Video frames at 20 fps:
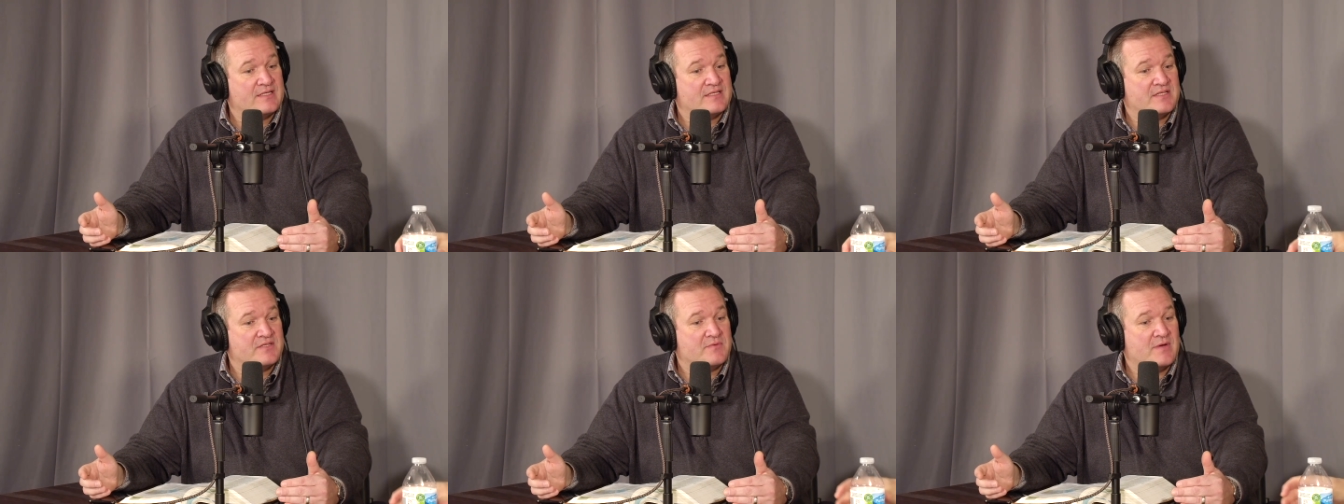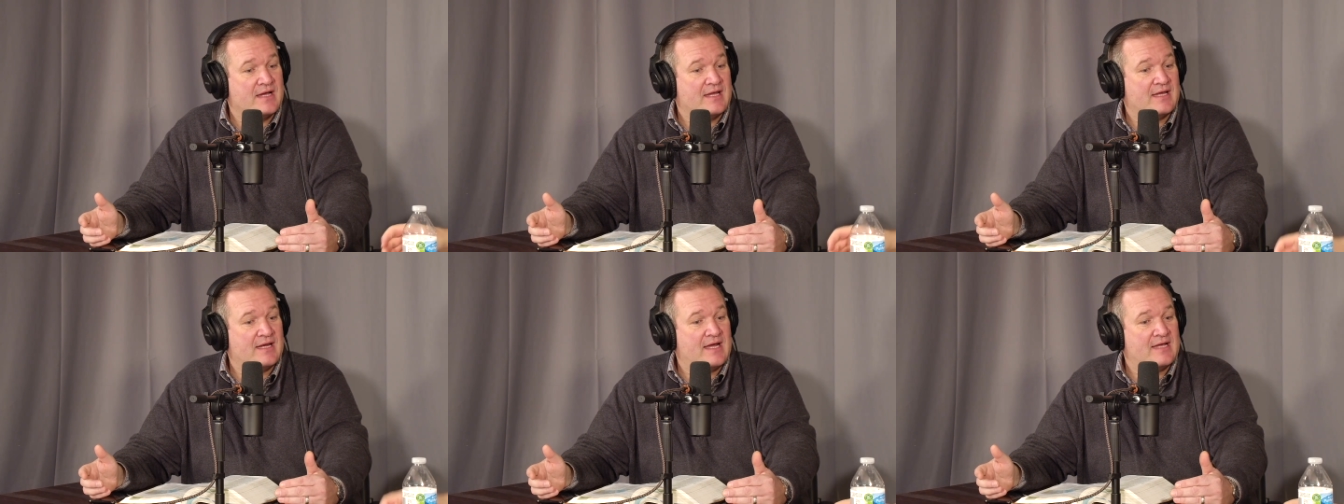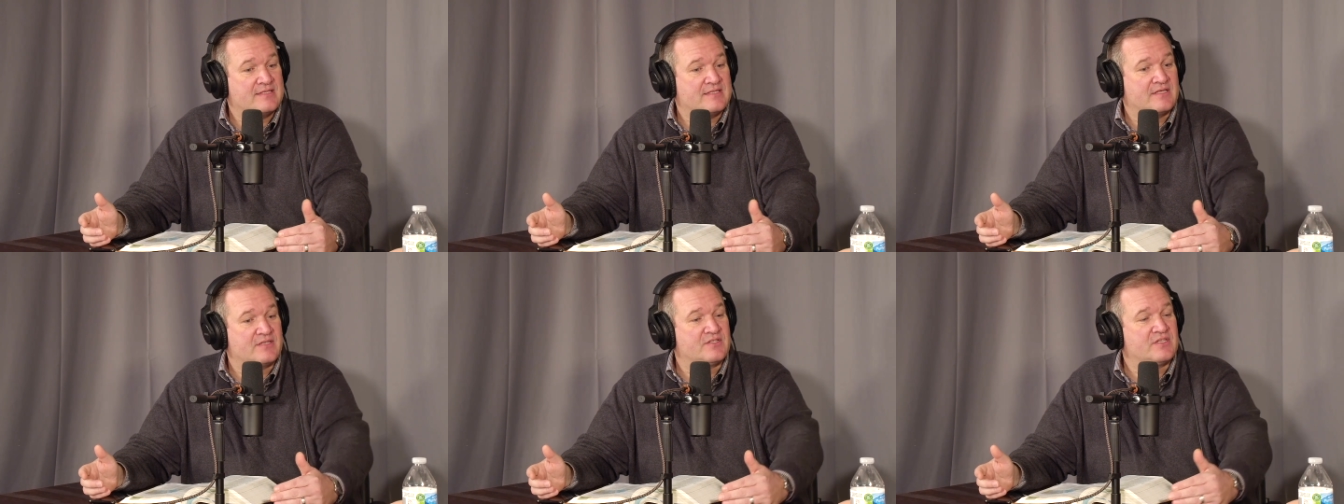is he's
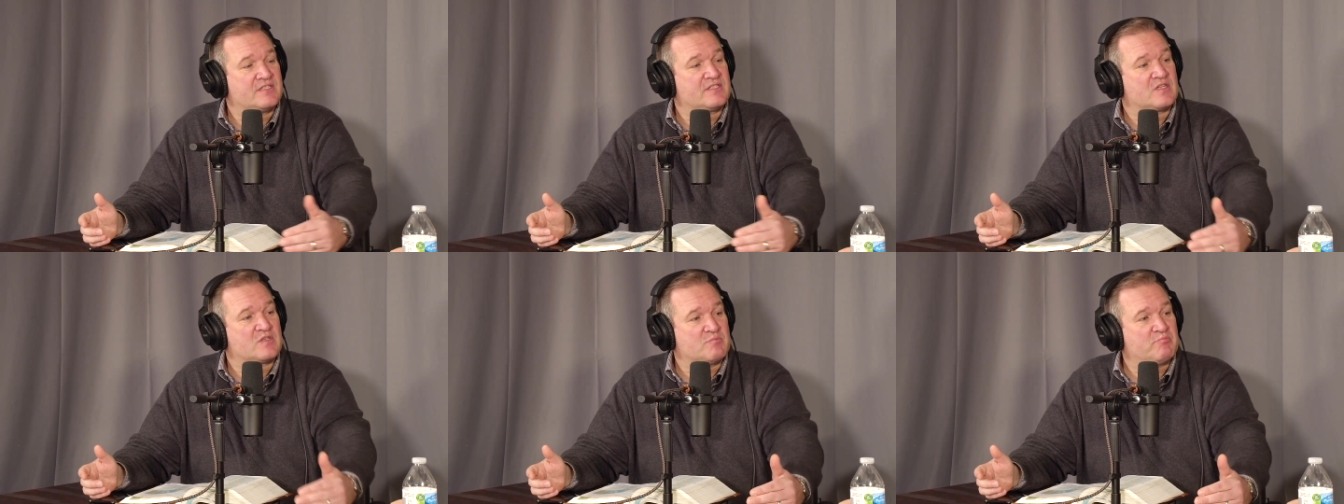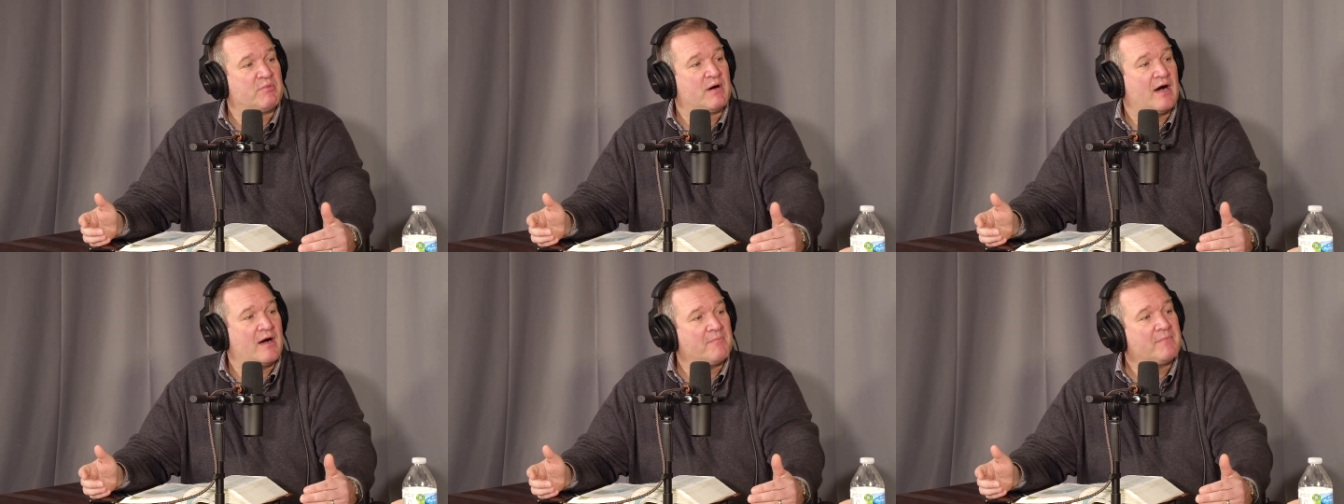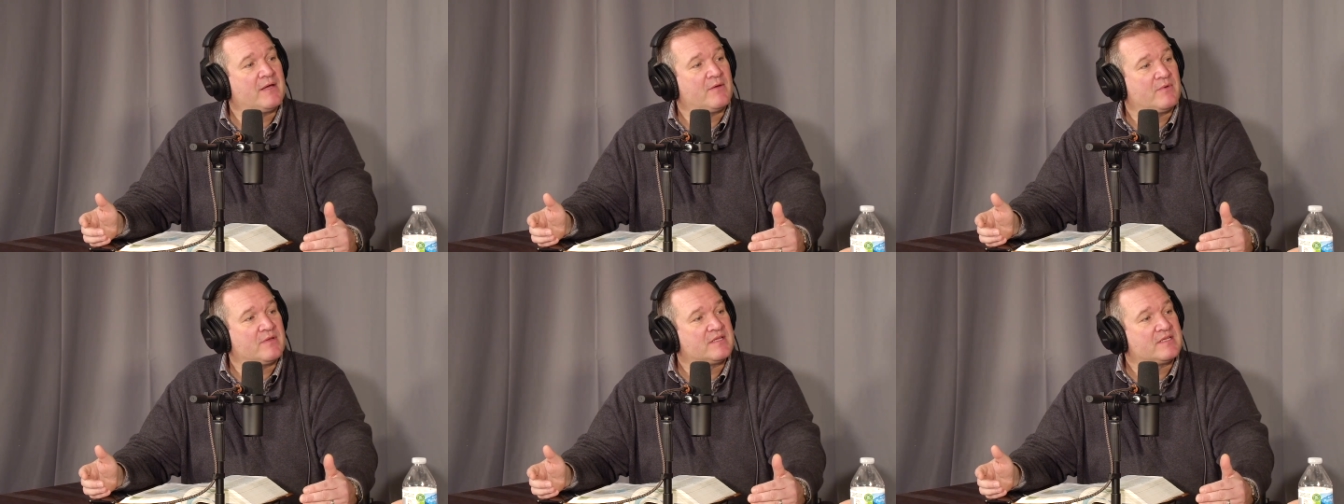recognizing Jesus bought
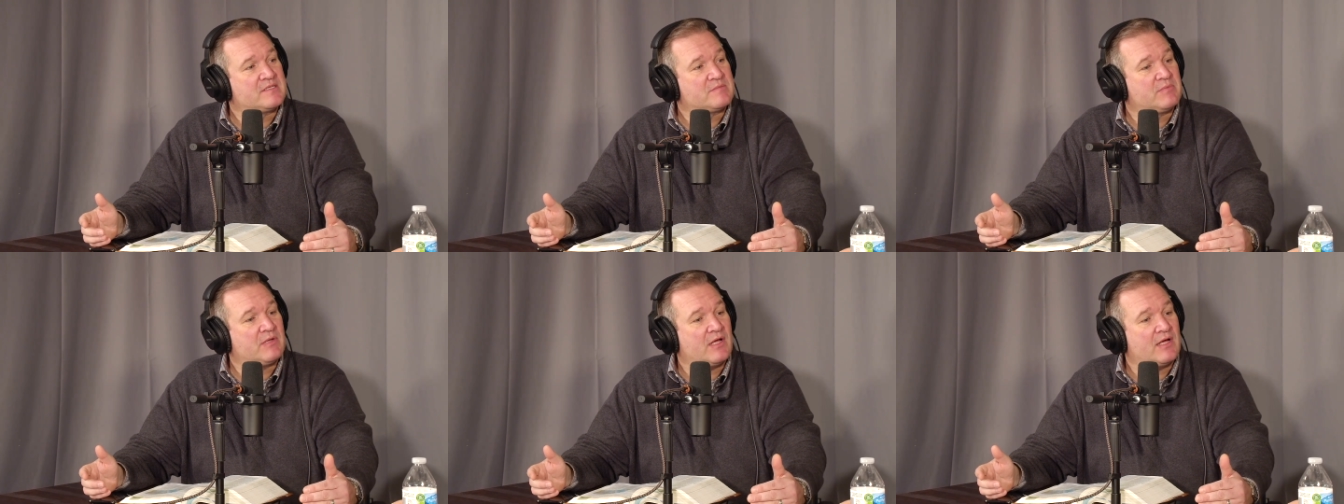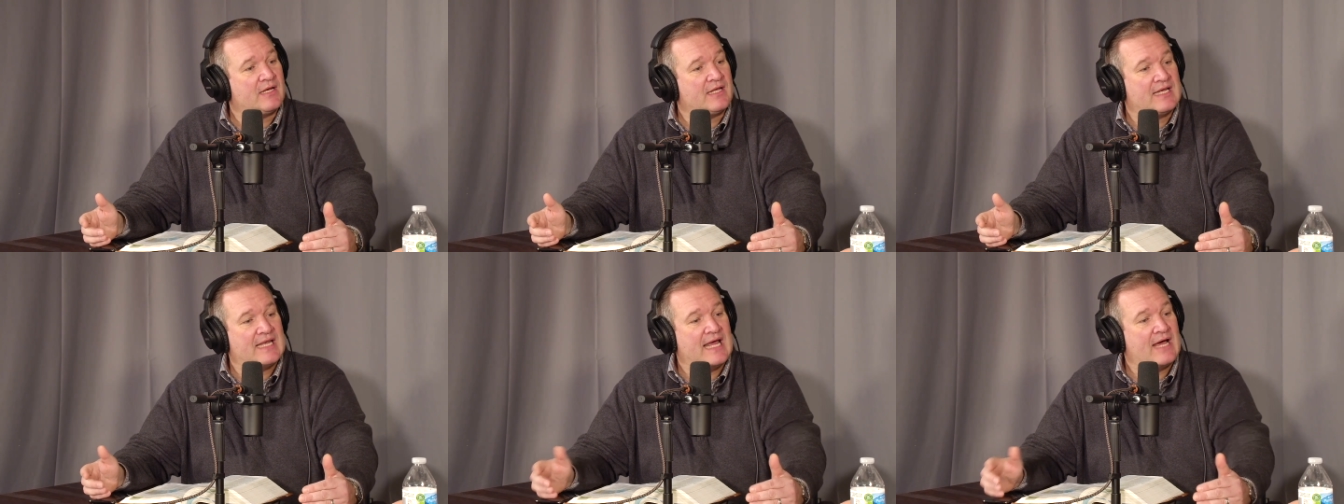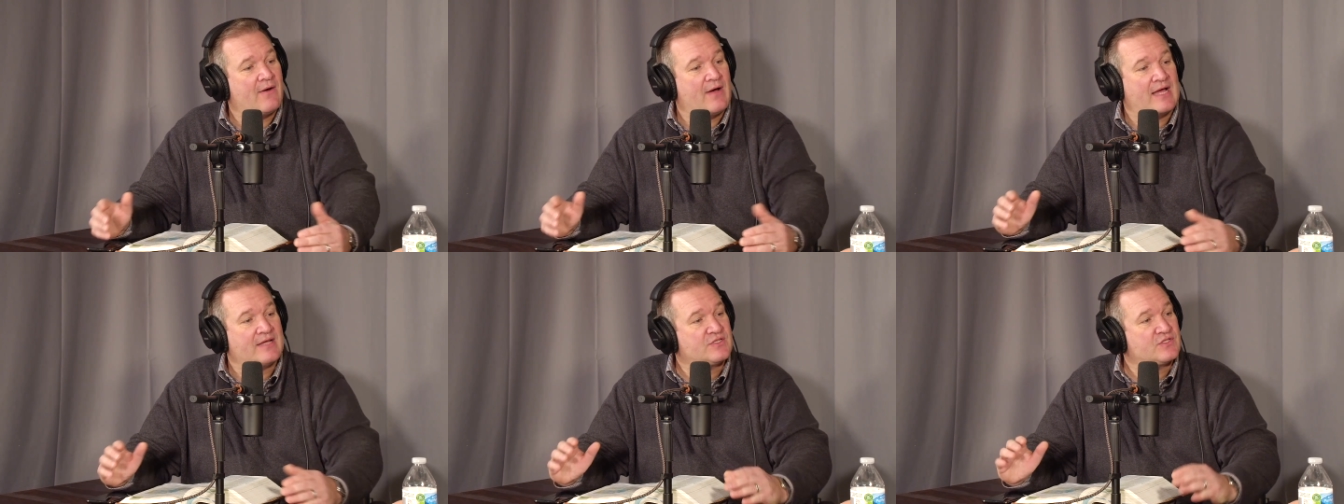me with his blood, and
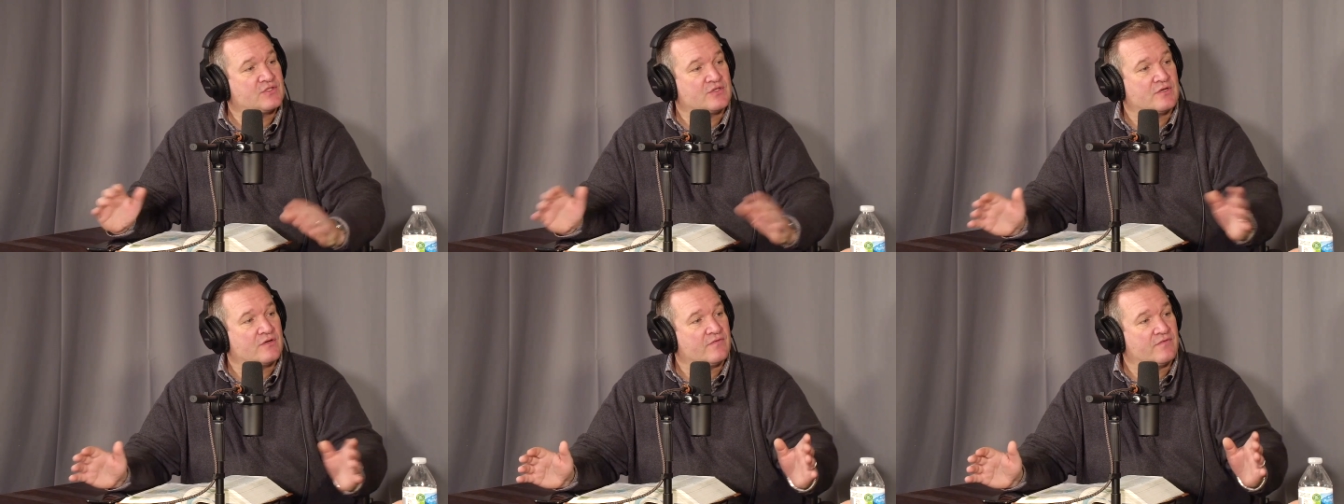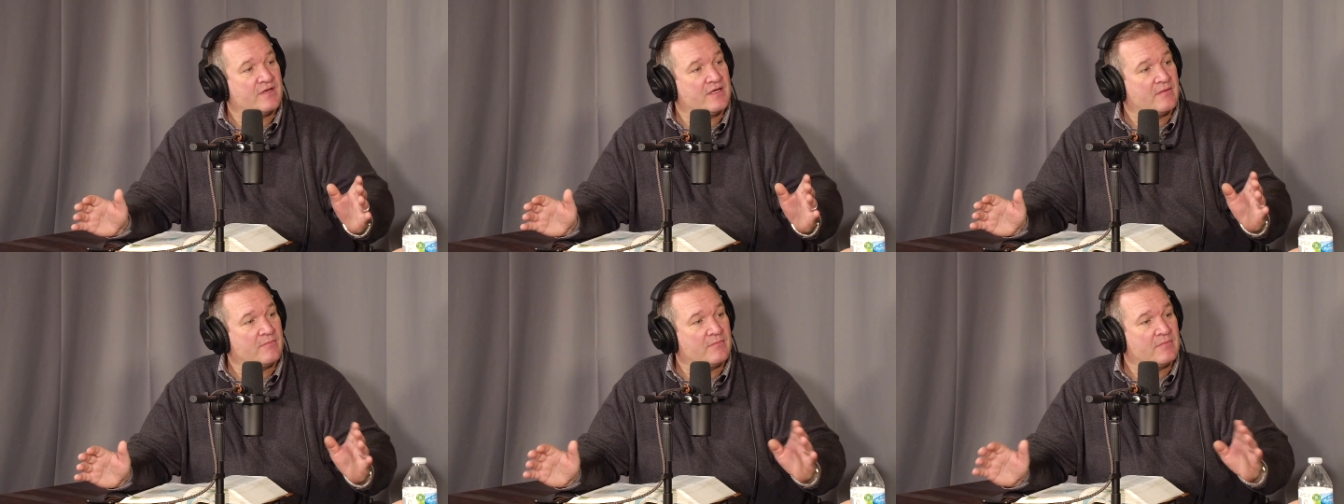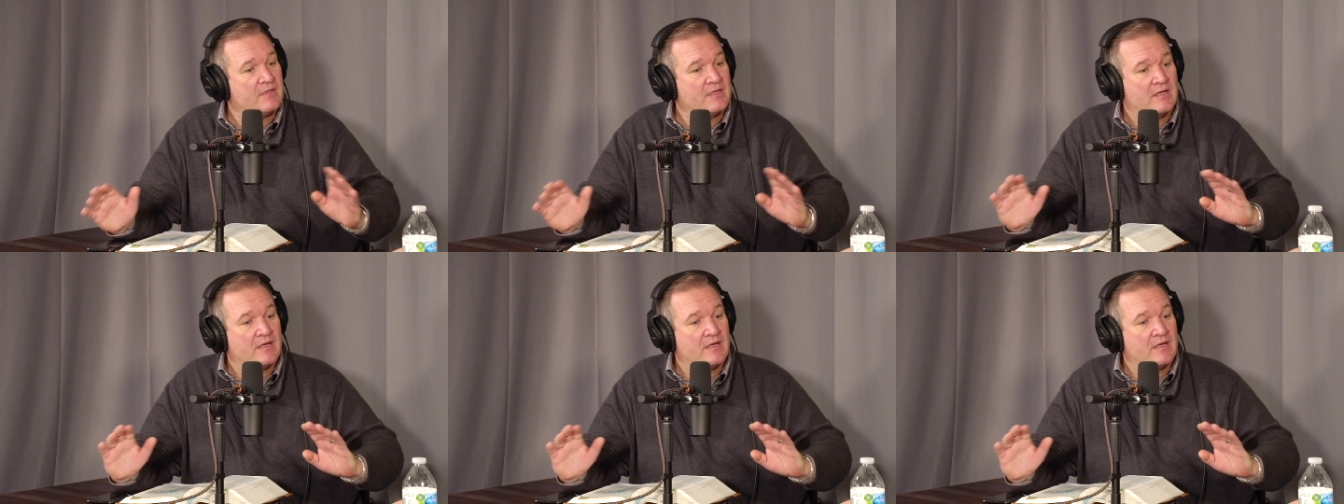now I serve him